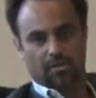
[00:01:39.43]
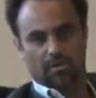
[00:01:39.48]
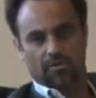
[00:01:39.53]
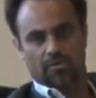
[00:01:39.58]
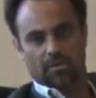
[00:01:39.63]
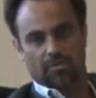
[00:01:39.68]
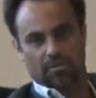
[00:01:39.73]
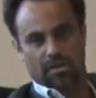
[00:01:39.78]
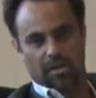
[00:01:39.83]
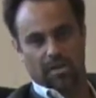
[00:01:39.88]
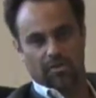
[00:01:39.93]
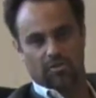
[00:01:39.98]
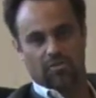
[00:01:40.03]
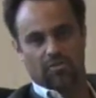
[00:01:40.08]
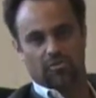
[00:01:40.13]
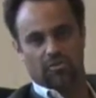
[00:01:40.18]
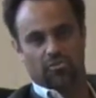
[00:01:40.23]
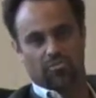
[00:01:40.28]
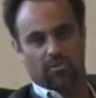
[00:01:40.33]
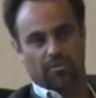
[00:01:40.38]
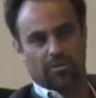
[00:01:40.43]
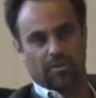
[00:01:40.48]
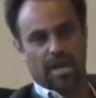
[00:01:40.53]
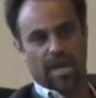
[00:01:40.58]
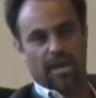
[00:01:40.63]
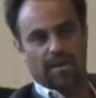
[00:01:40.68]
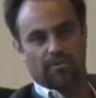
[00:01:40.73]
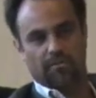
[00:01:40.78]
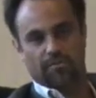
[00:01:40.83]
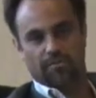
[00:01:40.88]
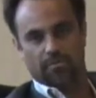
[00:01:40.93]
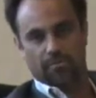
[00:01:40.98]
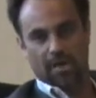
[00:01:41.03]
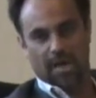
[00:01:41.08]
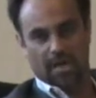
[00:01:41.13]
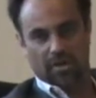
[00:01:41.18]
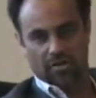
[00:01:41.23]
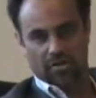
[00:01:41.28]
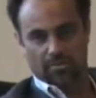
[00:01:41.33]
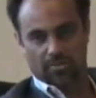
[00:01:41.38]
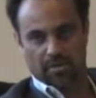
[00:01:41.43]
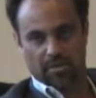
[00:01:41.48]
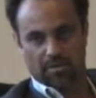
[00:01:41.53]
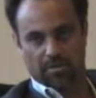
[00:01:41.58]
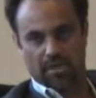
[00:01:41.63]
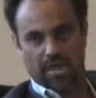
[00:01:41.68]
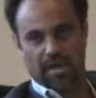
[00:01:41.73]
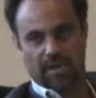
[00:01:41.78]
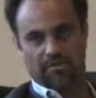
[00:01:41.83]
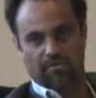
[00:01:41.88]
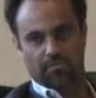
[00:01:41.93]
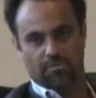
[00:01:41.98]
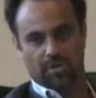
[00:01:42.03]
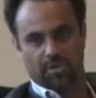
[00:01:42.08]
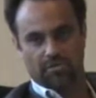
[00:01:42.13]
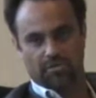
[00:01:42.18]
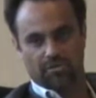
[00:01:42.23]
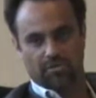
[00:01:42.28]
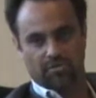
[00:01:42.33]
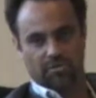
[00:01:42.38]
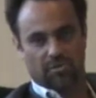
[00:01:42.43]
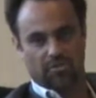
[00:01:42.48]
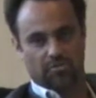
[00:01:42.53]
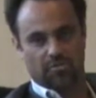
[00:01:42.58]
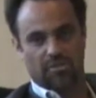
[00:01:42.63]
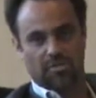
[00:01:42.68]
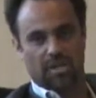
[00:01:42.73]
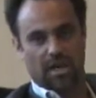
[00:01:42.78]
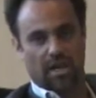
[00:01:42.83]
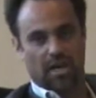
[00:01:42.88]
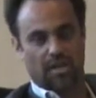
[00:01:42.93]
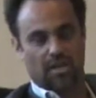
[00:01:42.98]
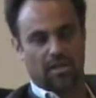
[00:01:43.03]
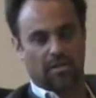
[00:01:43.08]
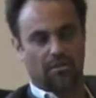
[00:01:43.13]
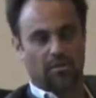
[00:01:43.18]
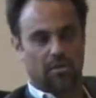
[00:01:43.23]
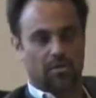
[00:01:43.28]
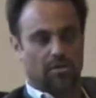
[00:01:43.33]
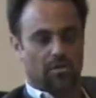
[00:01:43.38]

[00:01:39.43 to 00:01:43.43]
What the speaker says: some of the issues with lack of management, lack of business understanding,